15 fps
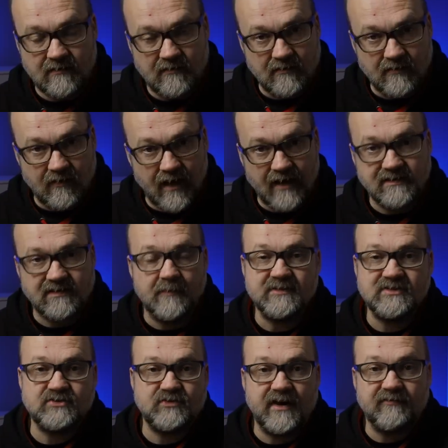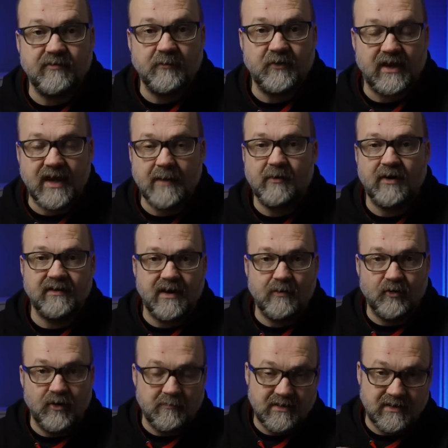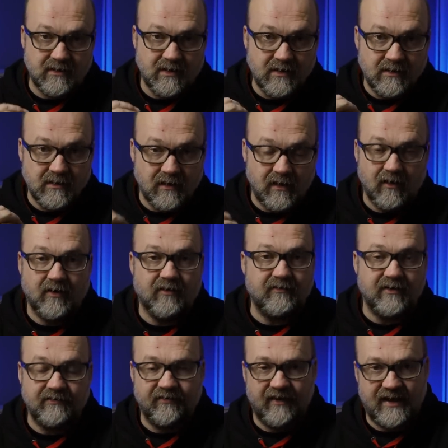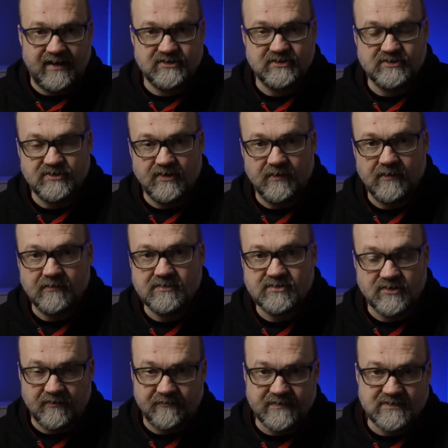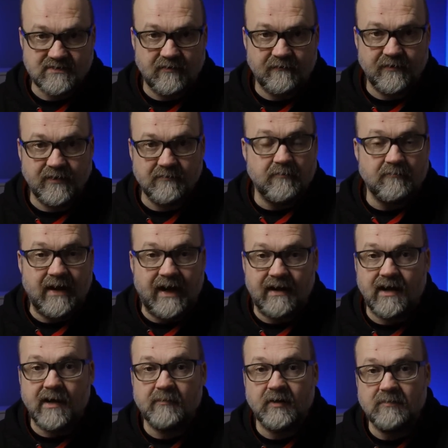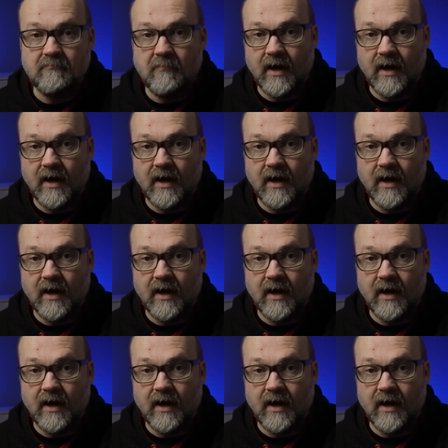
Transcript: uh, light coming straight from the camera, there would have been a lot of reflections on the surface of the backgammon